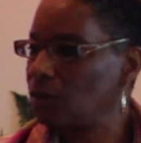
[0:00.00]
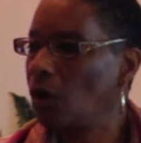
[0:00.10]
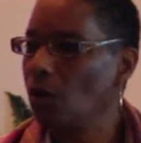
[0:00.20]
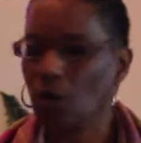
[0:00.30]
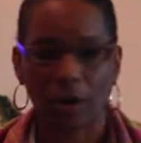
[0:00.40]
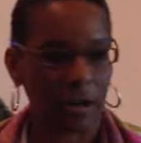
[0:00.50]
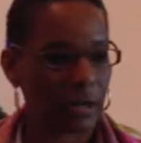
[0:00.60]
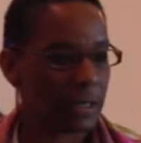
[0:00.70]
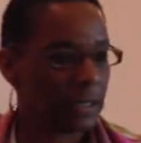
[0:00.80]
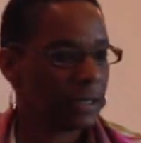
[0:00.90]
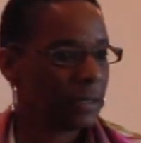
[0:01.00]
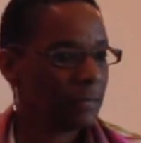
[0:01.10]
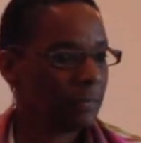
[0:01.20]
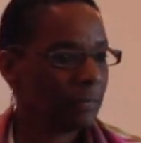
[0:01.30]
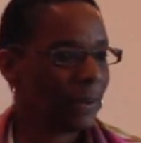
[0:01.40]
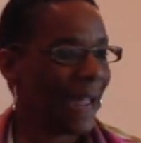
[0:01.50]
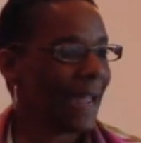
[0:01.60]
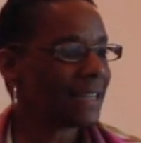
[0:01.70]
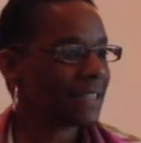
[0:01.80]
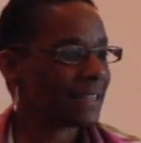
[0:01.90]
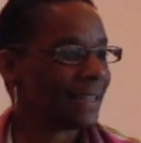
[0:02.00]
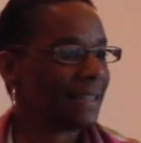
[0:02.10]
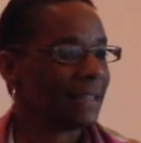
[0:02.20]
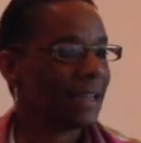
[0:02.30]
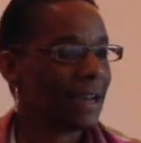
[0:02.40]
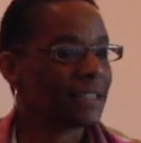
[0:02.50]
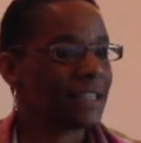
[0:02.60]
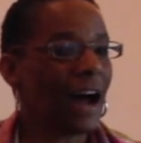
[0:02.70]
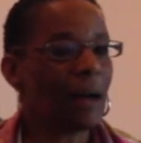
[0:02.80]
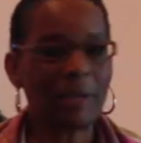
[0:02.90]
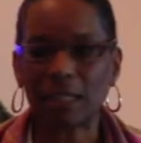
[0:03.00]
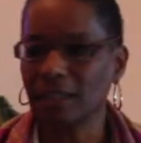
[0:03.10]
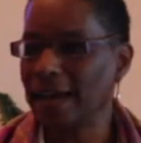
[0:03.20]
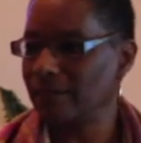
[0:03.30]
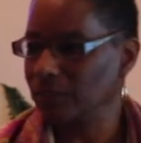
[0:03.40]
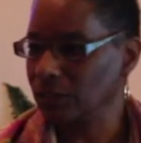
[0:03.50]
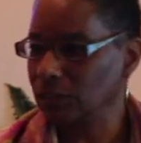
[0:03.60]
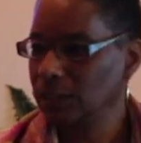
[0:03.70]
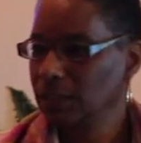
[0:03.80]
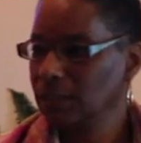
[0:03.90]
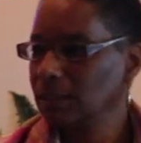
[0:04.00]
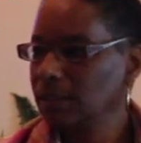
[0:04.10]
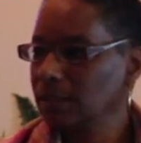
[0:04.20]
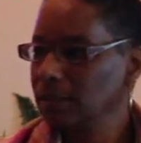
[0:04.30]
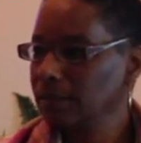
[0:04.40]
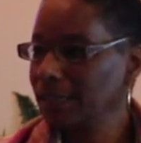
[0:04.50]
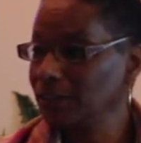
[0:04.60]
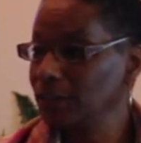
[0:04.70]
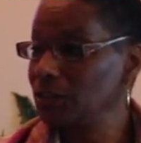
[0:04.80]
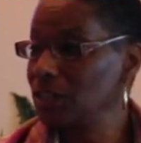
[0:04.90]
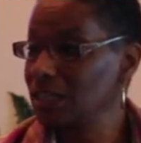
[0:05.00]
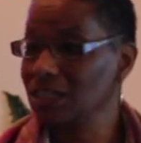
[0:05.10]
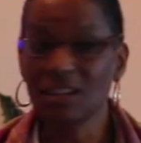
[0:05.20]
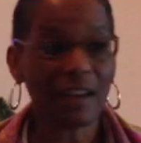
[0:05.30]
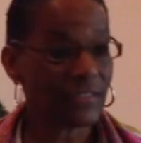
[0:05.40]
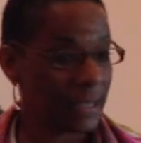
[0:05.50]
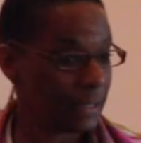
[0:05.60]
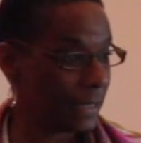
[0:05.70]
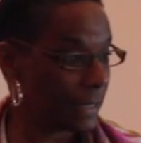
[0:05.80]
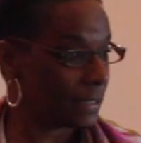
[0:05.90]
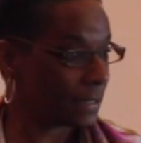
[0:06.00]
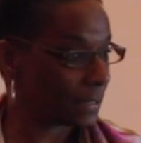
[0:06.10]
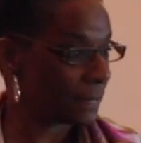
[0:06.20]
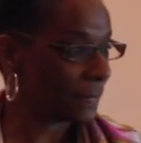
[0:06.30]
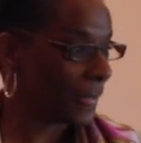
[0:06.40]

core, past the atomic level, that there's this nothingness